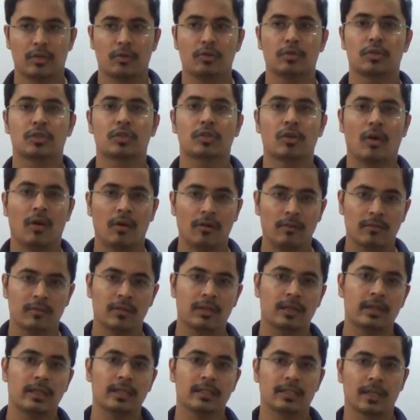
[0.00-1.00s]
to solve
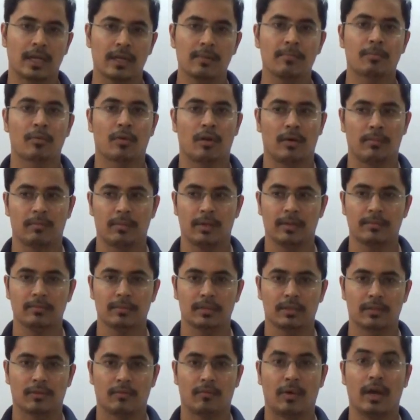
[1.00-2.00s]
the design
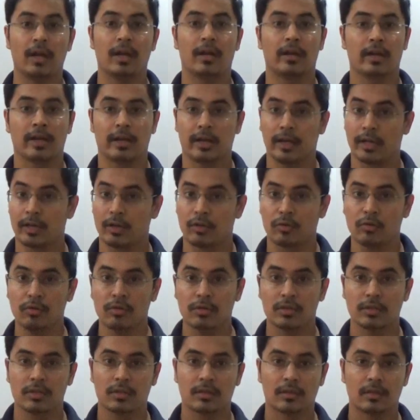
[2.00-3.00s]
problems while adhering
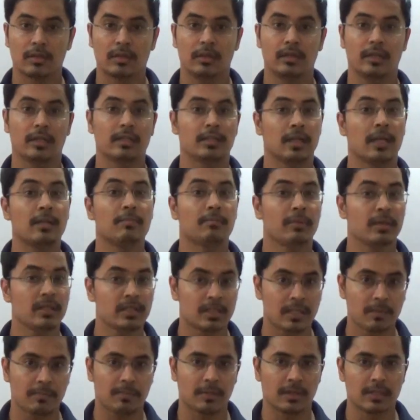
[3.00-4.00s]
to design
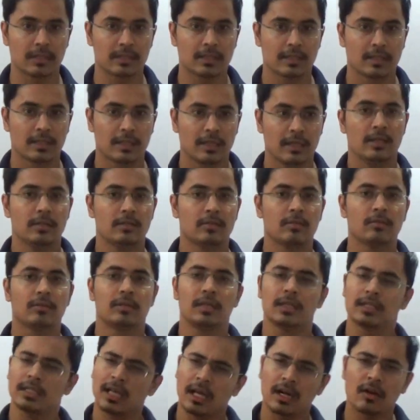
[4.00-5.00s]
principles. So
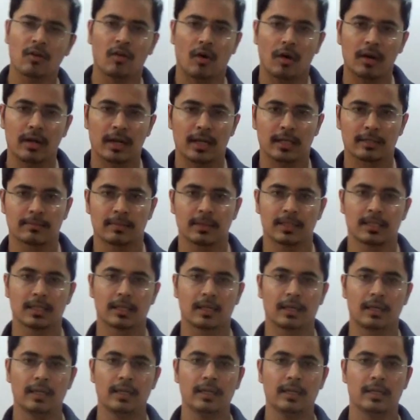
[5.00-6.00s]
these are called as
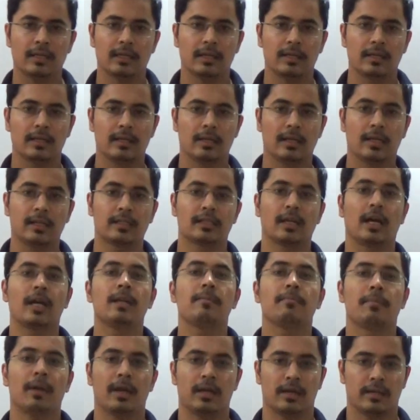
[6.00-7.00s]
basically
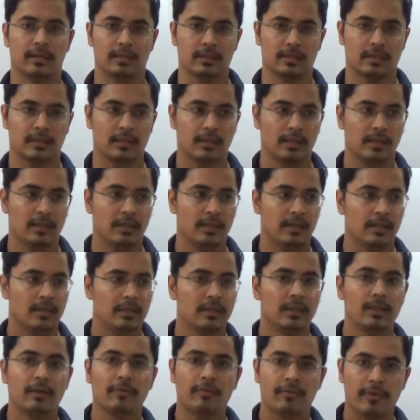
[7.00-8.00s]
design patterns
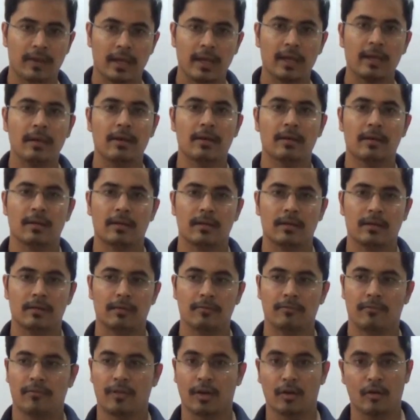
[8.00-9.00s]
the way
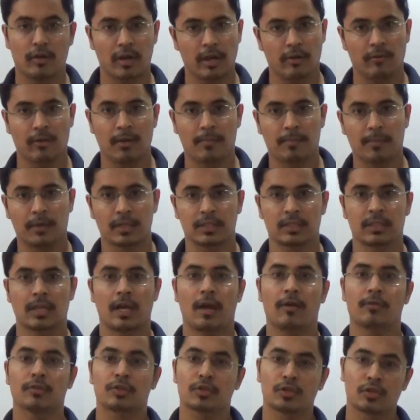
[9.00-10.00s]
fellow developers
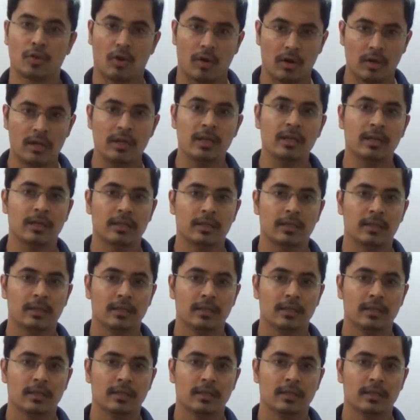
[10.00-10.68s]
have solved